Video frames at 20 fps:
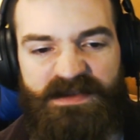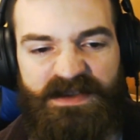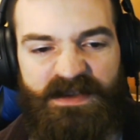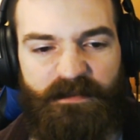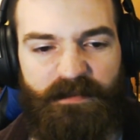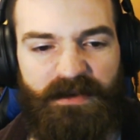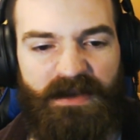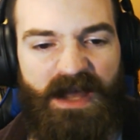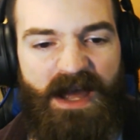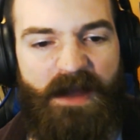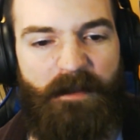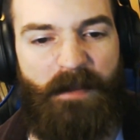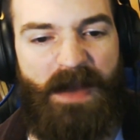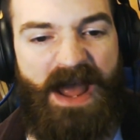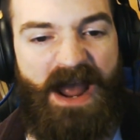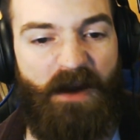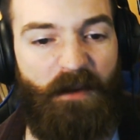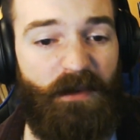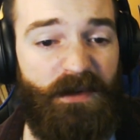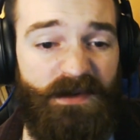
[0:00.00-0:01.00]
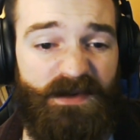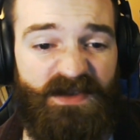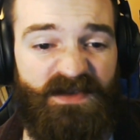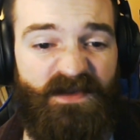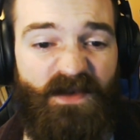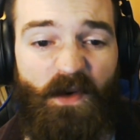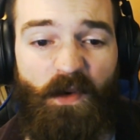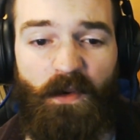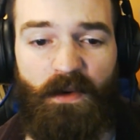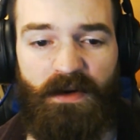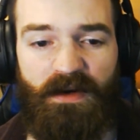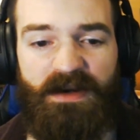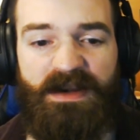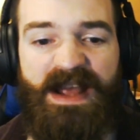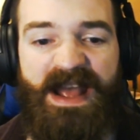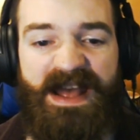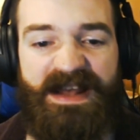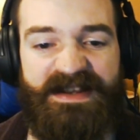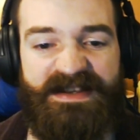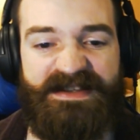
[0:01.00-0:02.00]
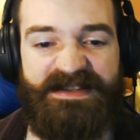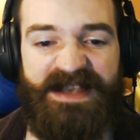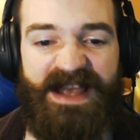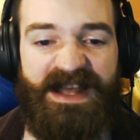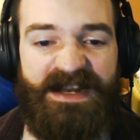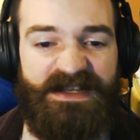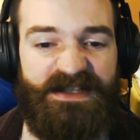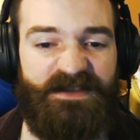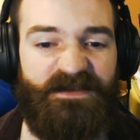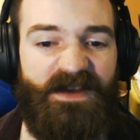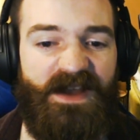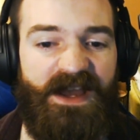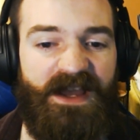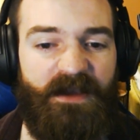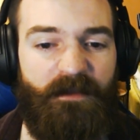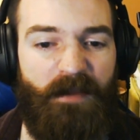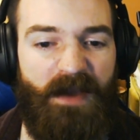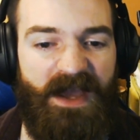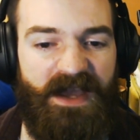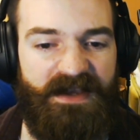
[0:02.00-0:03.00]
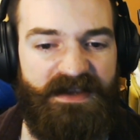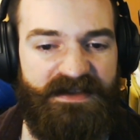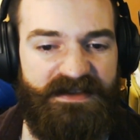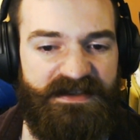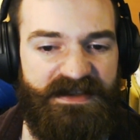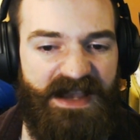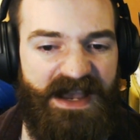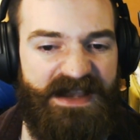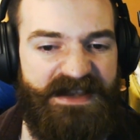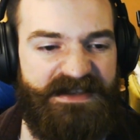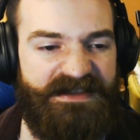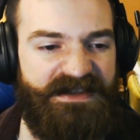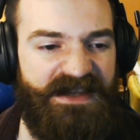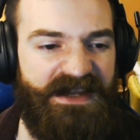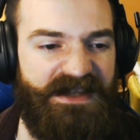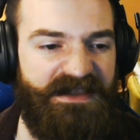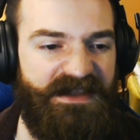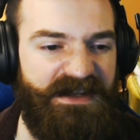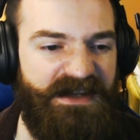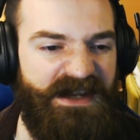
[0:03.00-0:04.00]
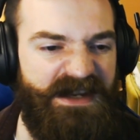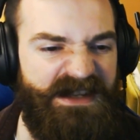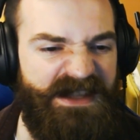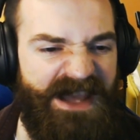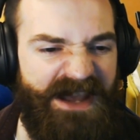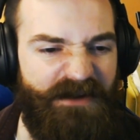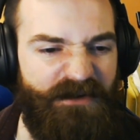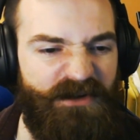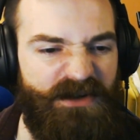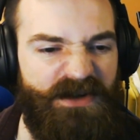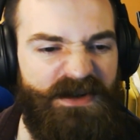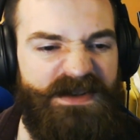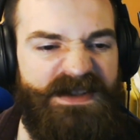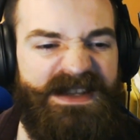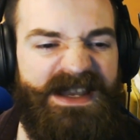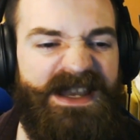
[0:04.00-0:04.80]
the plot powers forward at a satisfying pace as Dalen encounters